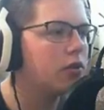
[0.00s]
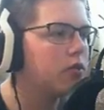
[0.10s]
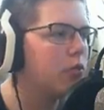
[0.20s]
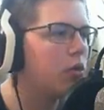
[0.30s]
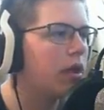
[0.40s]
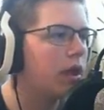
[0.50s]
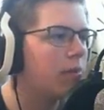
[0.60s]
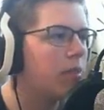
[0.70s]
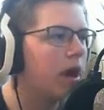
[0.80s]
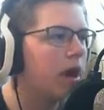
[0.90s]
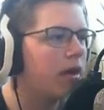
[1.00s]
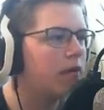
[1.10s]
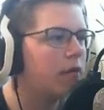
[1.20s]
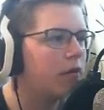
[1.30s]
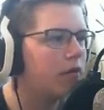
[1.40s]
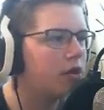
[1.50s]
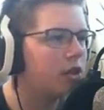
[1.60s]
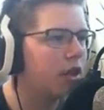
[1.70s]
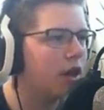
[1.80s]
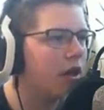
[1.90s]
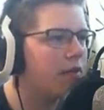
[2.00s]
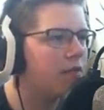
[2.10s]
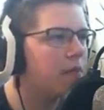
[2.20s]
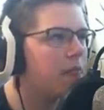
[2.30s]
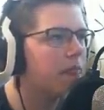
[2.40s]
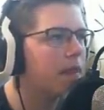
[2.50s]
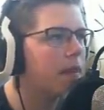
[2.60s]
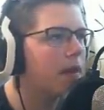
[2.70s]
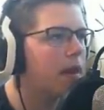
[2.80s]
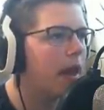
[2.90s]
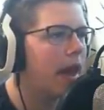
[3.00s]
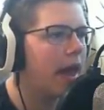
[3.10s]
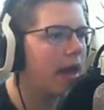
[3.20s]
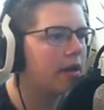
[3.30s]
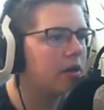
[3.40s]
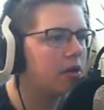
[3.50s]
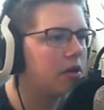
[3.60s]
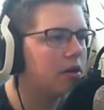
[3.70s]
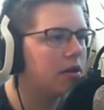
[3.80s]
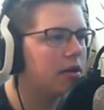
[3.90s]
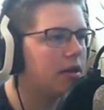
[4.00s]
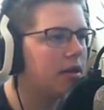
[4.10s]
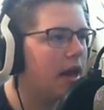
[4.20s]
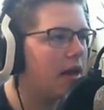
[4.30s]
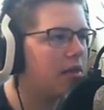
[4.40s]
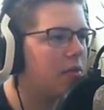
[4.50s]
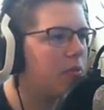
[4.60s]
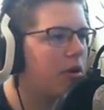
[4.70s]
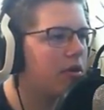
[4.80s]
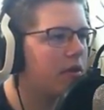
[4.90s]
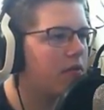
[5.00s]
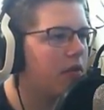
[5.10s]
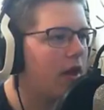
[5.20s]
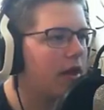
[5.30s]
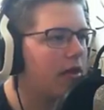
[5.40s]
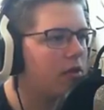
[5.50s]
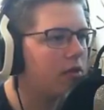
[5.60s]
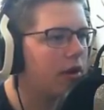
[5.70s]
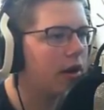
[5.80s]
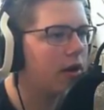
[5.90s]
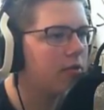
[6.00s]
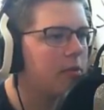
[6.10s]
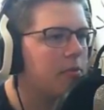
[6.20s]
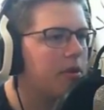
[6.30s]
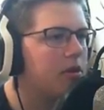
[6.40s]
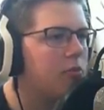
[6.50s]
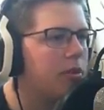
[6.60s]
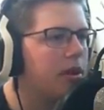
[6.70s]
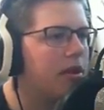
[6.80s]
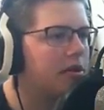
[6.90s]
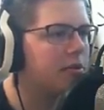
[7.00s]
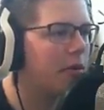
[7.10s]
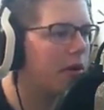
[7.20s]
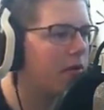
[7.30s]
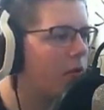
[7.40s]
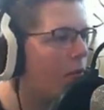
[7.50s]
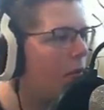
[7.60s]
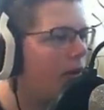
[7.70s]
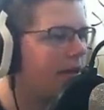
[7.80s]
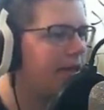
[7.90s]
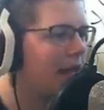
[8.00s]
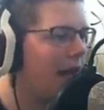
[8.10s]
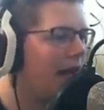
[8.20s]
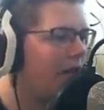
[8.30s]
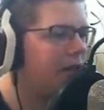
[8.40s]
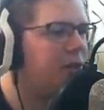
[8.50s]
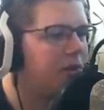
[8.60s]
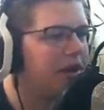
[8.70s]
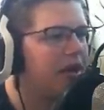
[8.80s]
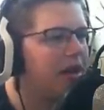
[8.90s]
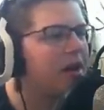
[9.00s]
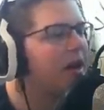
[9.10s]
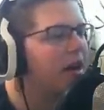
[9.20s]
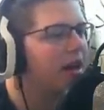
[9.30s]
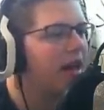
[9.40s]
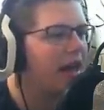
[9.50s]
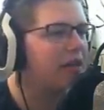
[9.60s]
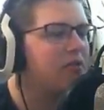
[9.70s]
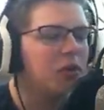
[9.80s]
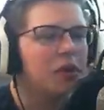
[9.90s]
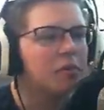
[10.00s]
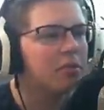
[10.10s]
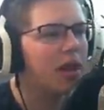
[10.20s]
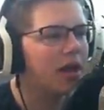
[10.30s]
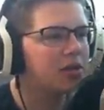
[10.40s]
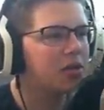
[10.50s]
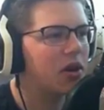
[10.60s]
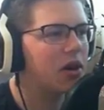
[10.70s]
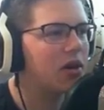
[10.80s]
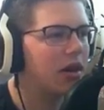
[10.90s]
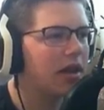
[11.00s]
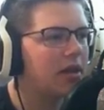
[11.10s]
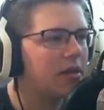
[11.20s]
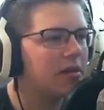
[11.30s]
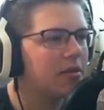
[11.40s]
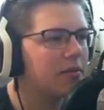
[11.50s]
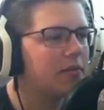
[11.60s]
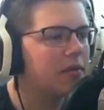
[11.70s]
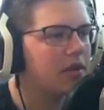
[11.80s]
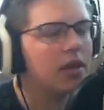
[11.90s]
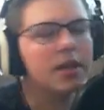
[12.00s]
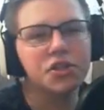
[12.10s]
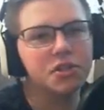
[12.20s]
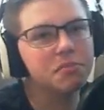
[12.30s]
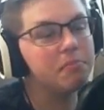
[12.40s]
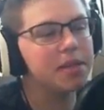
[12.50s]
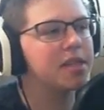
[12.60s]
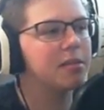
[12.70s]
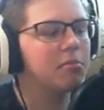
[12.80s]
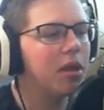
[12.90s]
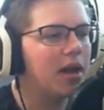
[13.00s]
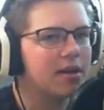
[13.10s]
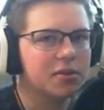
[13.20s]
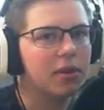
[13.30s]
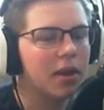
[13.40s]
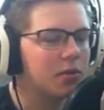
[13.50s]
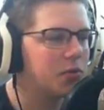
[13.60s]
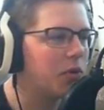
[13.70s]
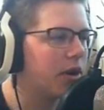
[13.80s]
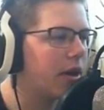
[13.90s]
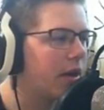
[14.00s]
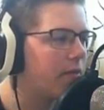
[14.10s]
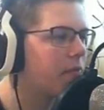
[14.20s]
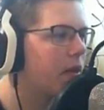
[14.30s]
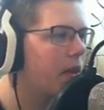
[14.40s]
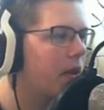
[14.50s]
looks more like a pond for the fishing hut. And yeah, the part that I'm flying through right now, you might be a little bit curious about of what did I do here. And the floating blocks are like glitched missing blocks while I was working.